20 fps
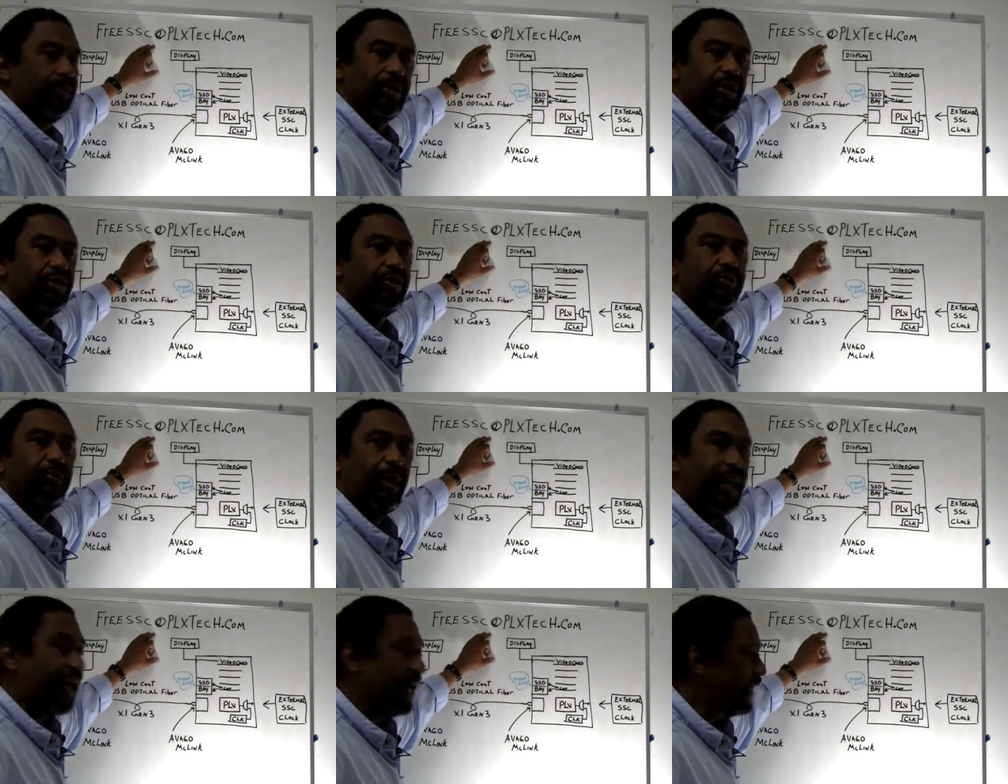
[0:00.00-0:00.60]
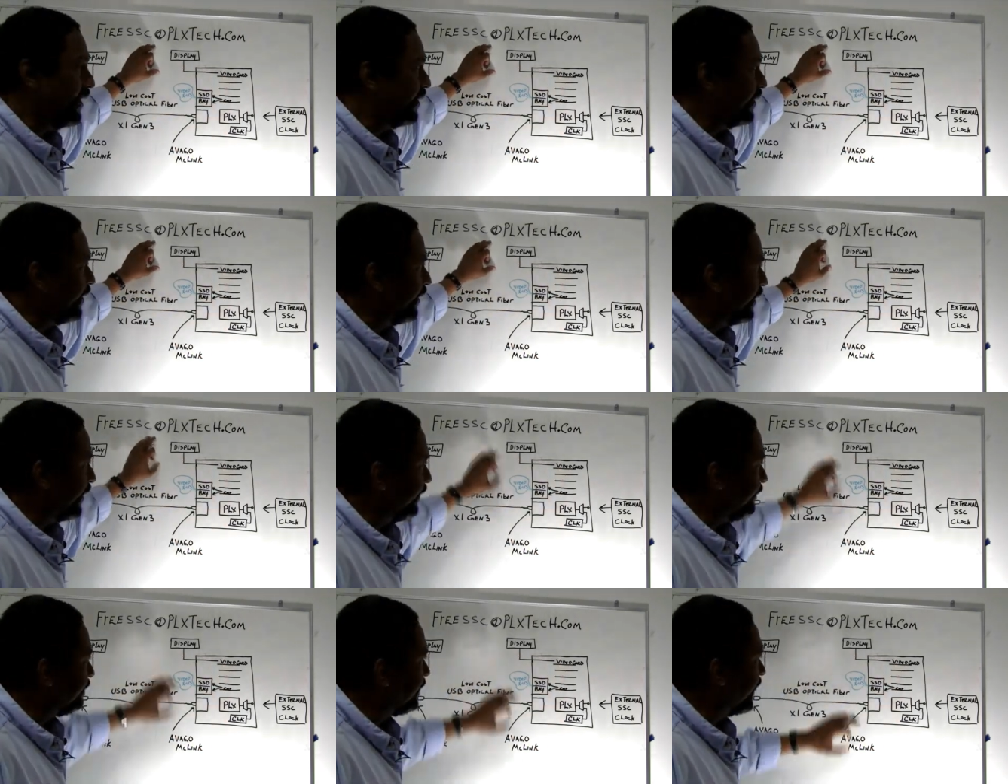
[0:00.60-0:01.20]
to a display,
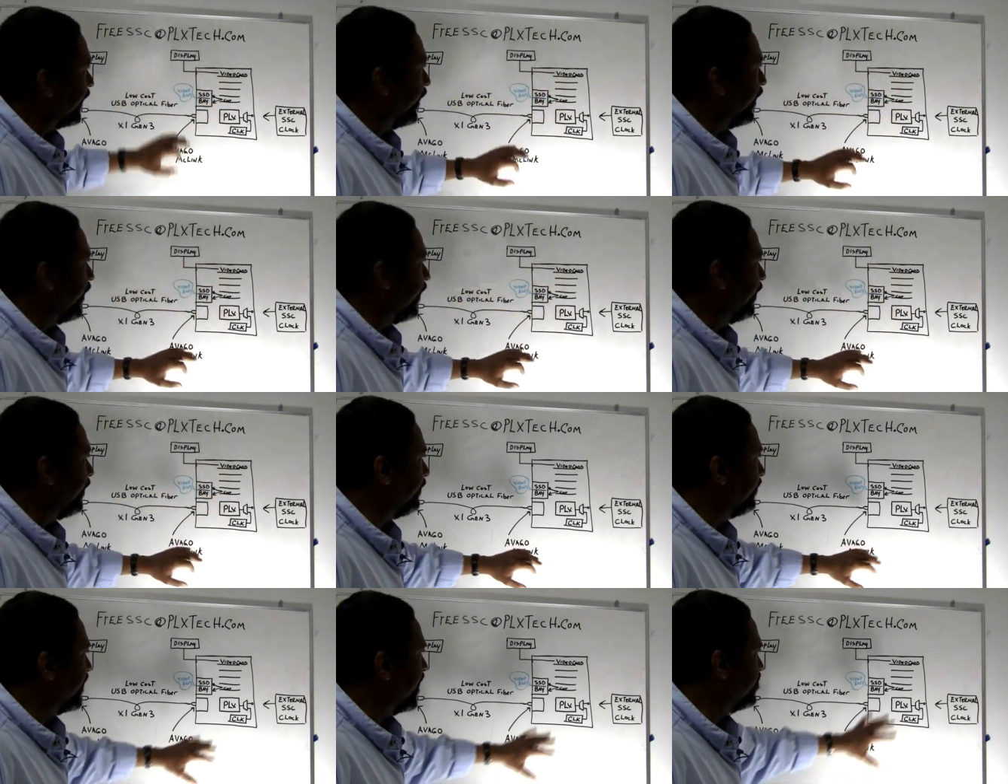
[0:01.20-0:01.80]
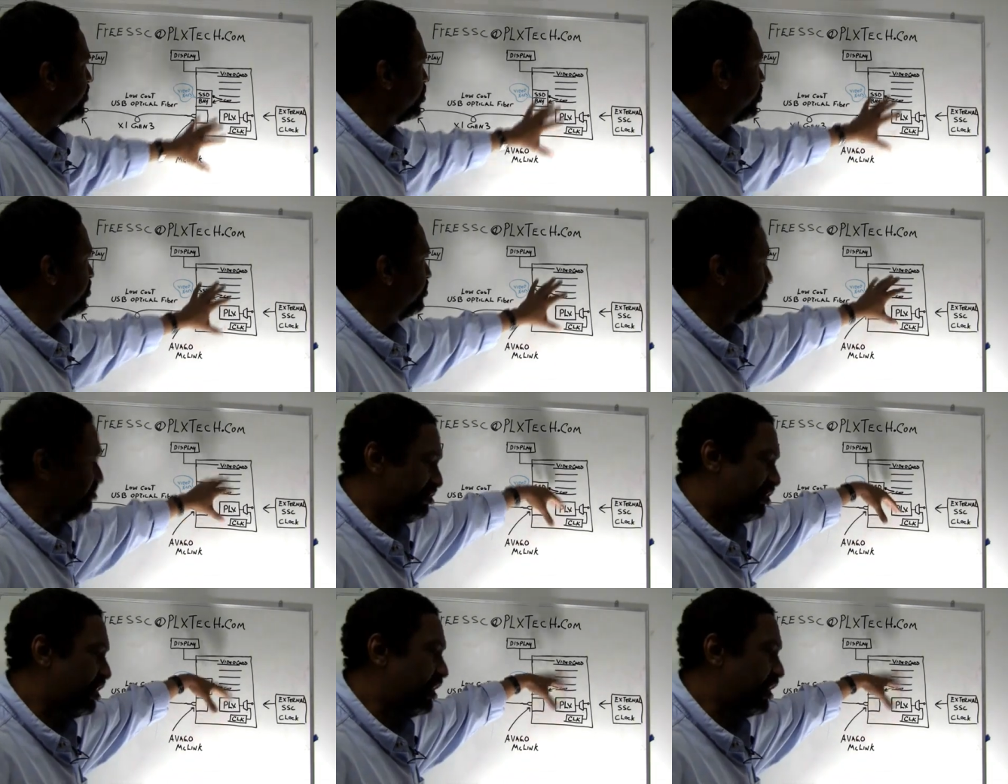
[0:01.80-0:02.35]
um, and just